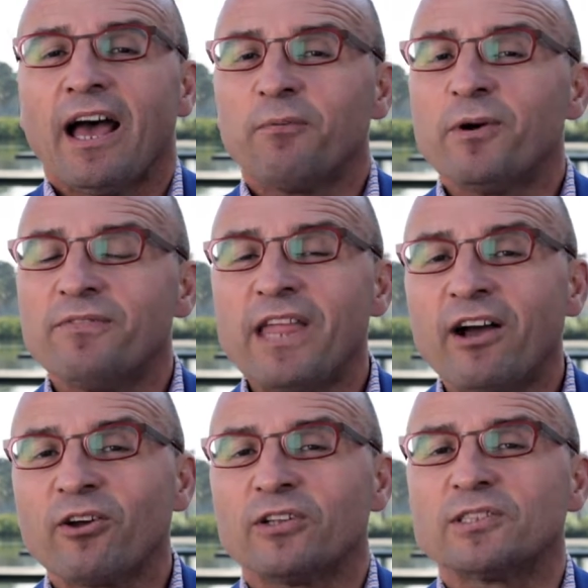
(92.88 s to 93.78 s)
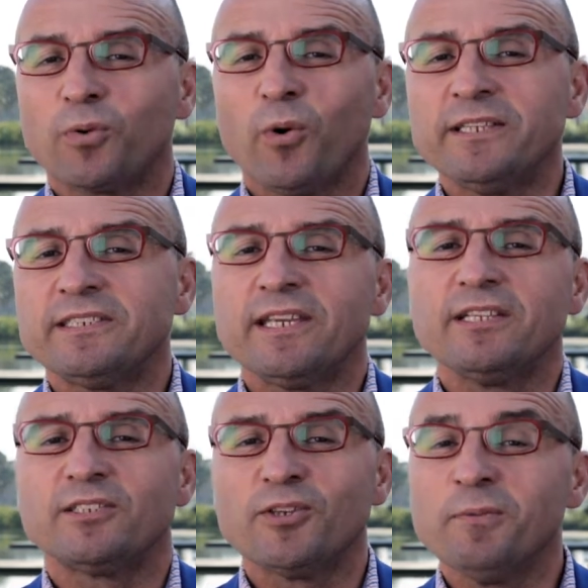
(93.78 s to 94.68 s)
We've now got
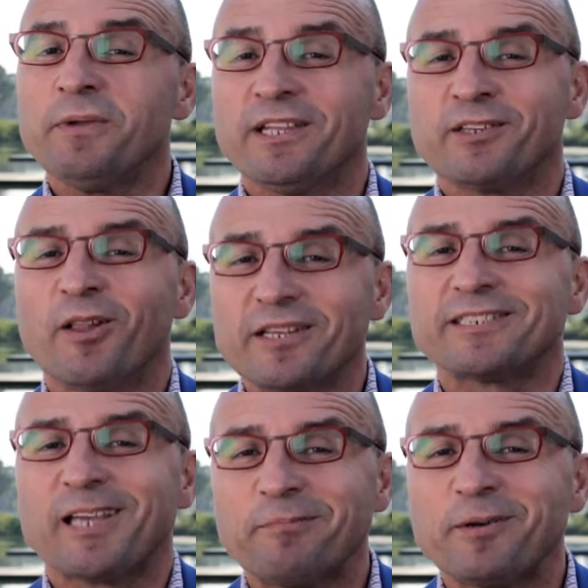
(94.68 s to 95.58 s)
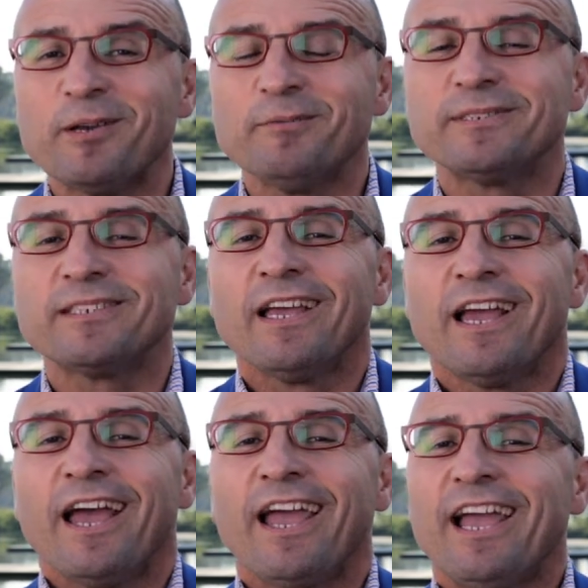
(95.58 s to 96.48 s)
$22 million suburbs,
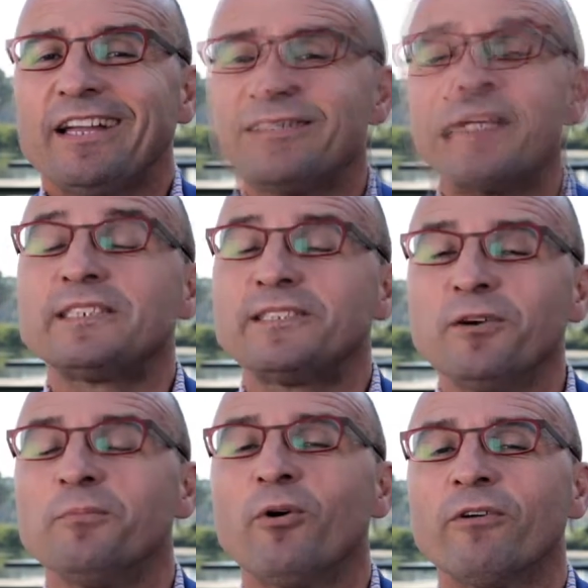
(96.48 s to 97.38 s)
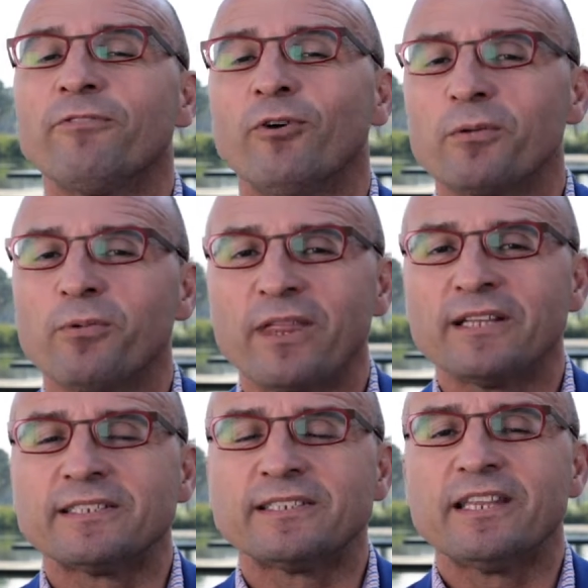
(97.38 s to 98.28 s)
and we're still more affordable
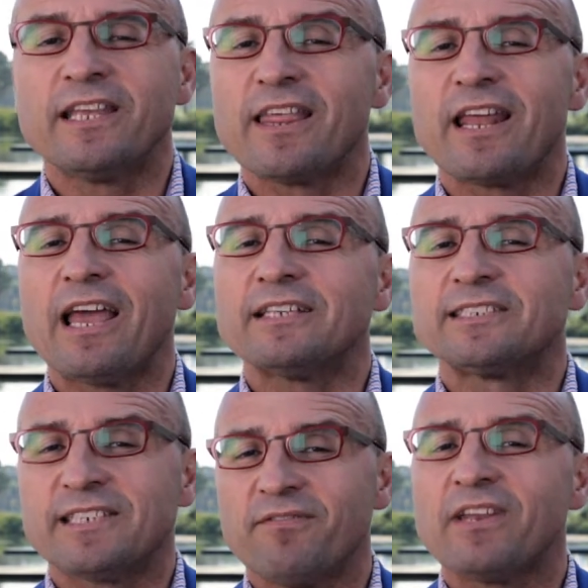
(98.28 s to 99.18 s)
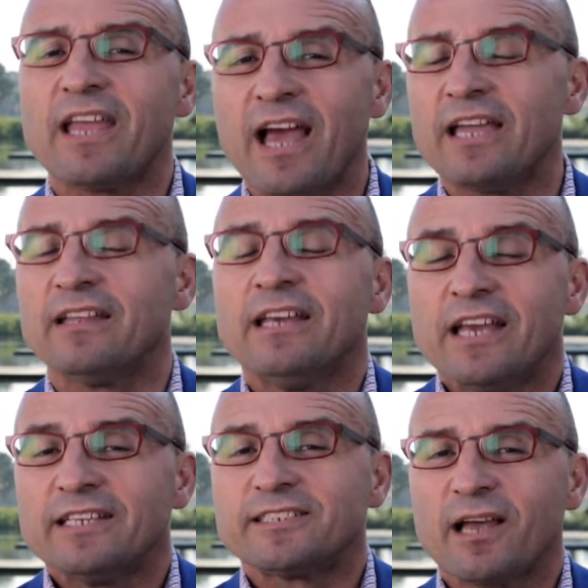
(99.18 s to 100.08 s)
than Sydney that has 78
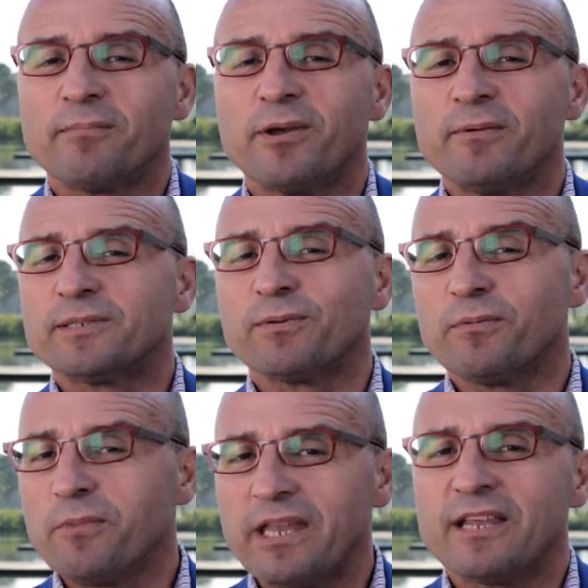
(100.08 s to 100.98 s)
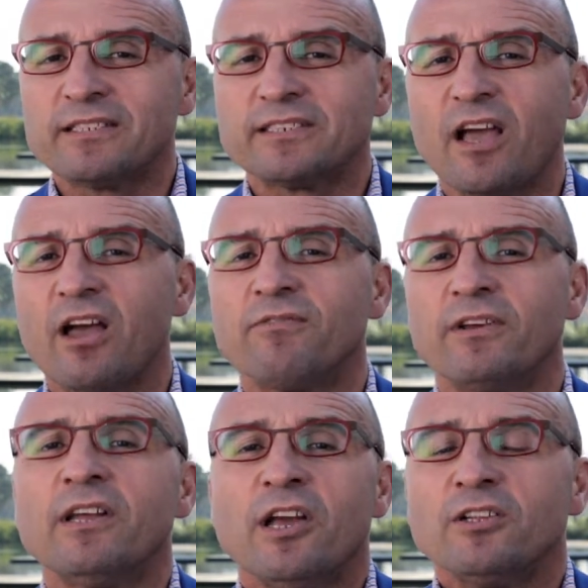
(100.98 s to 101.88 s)
suburbs with medians
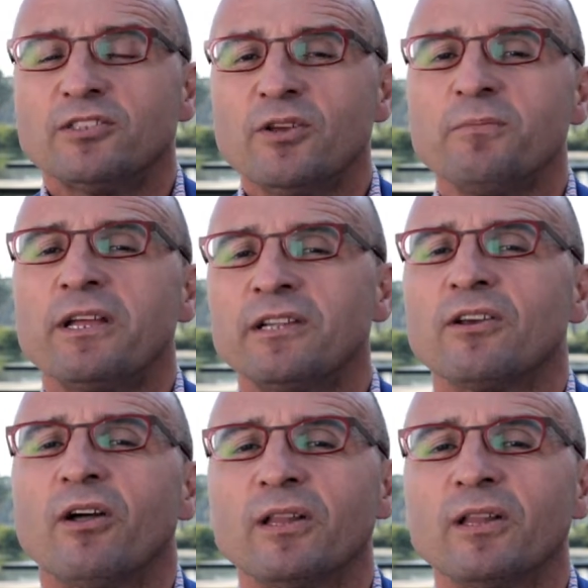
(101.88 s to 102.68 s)
over $2 million.